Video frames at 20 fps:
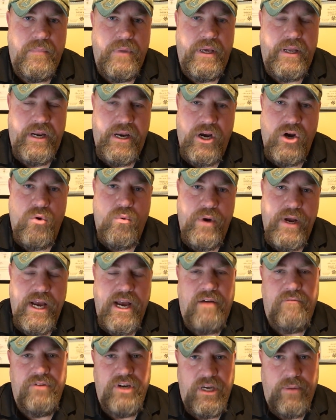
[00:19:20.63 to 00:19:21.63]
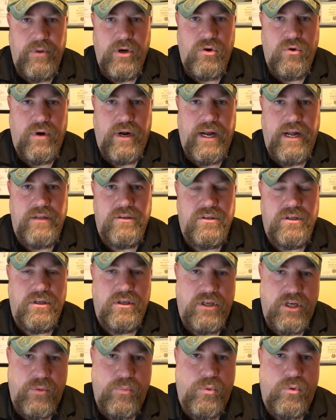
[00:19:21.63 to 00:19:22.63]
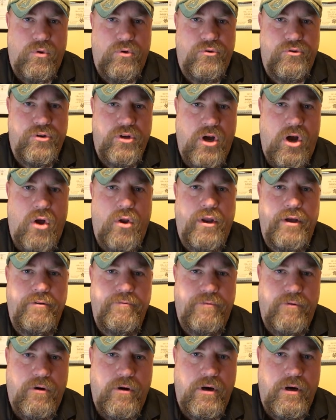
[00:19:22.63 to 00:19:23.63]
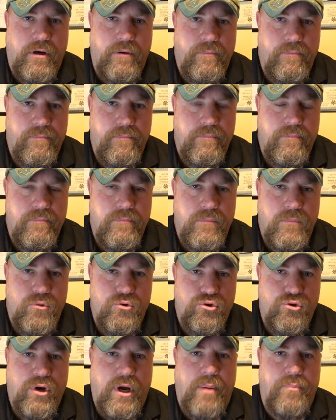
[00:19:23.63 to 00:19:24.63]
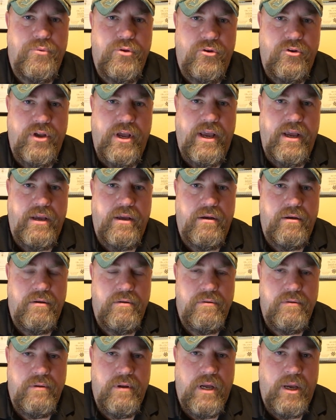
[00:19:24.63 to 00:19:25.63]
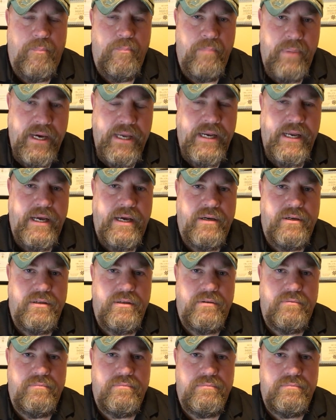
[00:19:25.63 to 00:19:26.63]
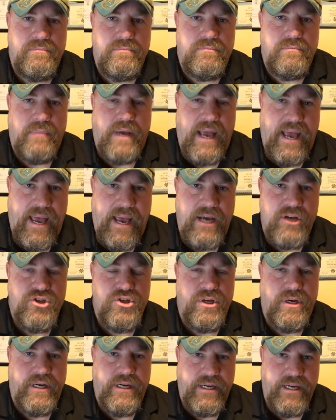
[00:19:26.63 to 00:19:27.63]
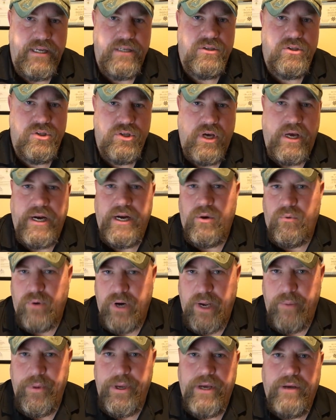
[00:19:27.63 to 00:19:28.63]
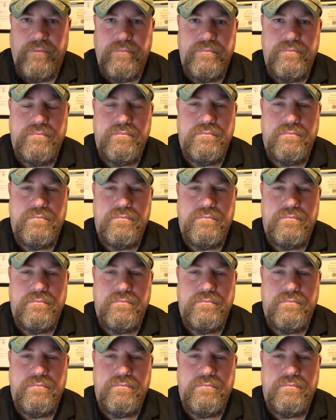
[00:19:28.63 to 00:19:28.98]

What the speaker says: And here we have Democrats and liberals calling for Trump to take immediate action against Saudi Arabia.